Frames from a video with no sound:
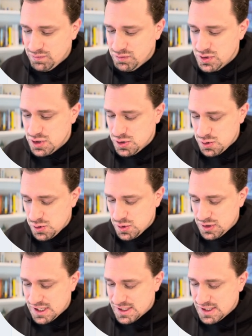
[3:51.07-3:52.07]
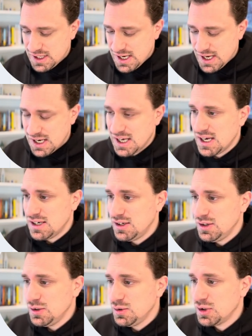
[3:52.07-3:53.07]
do, let's say I need to
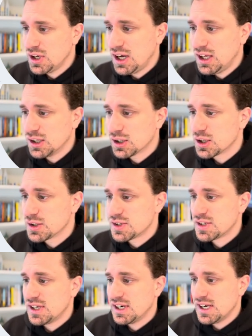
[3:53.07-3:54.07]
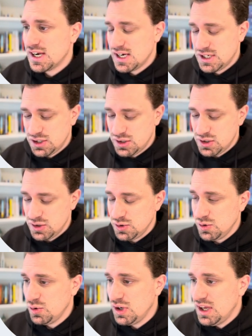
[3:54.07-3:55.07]
do colors and I need to
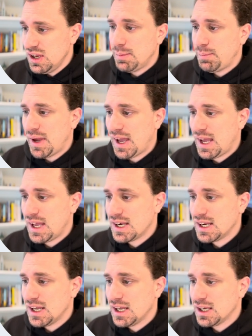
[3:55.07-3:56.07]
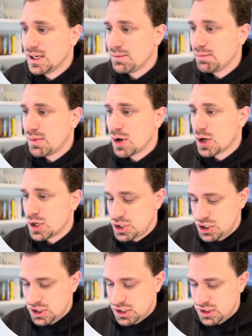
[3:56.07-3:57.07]
do padding and
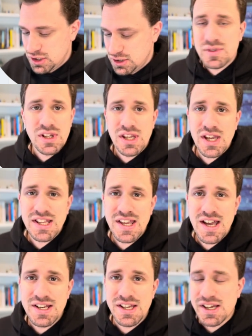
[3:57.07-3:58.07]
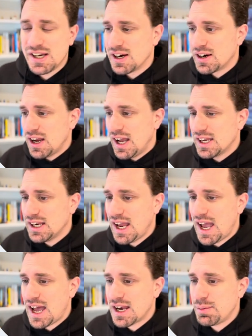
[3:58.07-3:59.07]
margin. You get the idea here. I can
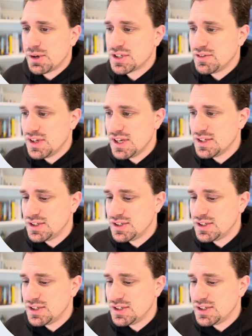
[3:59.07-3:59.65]
add a bunch of these